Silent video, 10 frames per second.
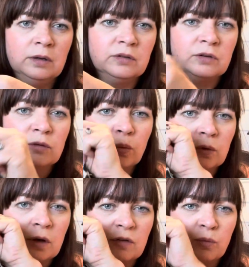so it's
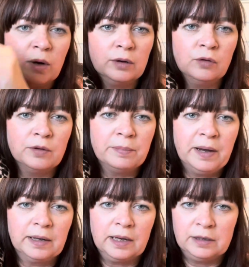kind of white on the
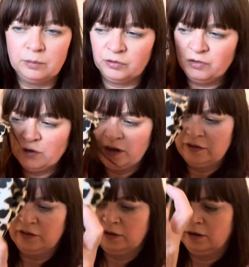back, and it was
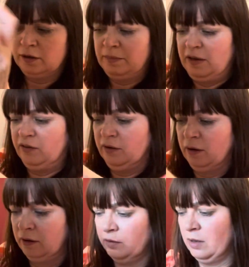£4.99 a
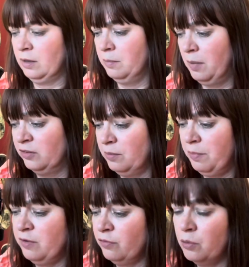metre. I did
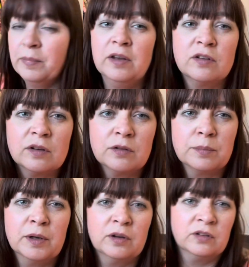buy 4 metres
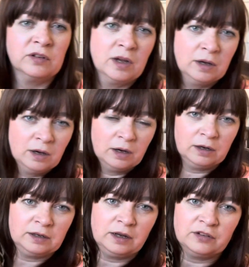because
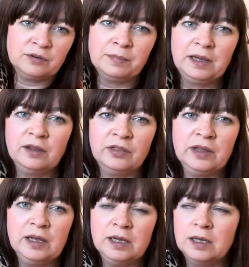I'd like to make
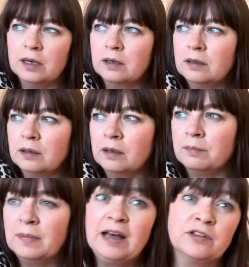the
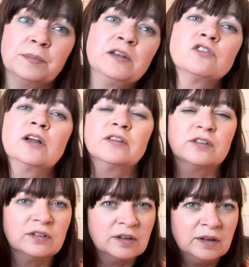Aspen
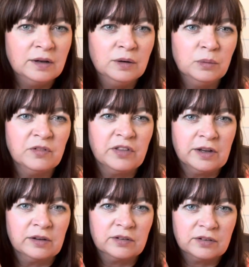dress with
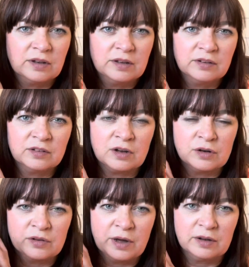this,
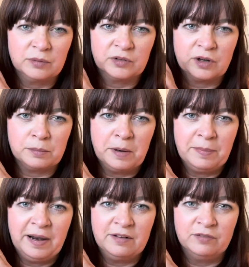so that was kind of my
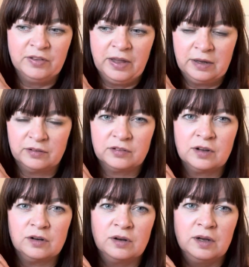plan for that.
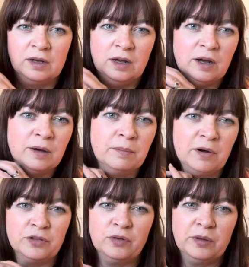So I
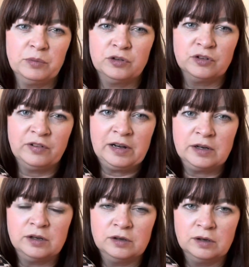thought that was good
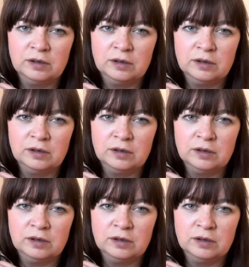value.